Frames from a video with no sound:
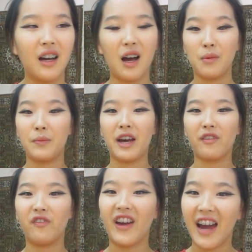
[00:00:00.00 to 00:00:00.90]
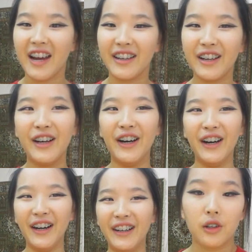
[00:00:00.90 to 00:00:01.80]
I'm a bad fan.
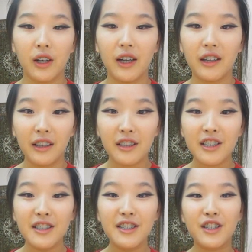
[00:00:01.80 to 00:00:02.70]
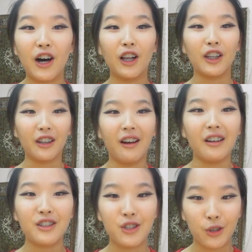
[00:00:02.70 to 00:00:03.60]
So yeah, there is a
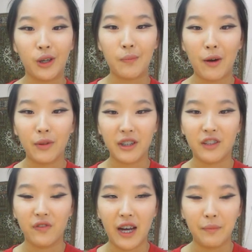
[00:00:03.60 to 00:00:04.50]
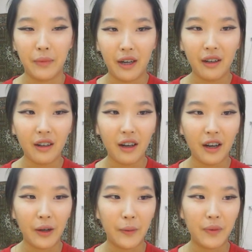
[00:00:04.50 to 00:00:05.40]
lot to talk about with this fan meet.
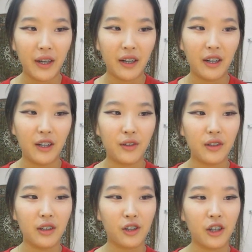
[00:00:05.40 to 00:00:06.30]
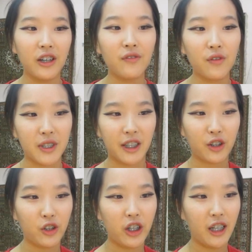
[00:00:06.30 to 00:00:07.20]
It occurred from
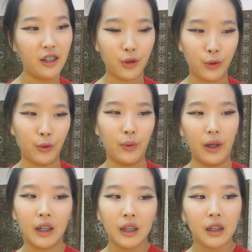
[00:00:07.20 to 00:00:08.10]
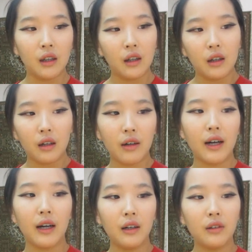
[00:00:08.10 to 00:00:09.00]
6:30 to
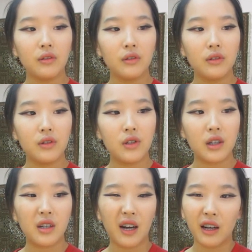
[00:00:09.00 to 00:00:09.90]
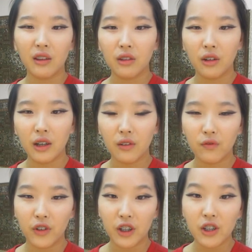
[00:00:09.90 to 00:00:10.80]
around 10:30
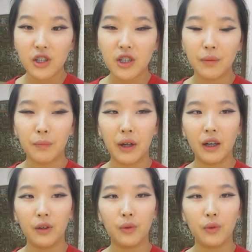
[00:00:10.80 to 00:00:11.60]
it finished, but it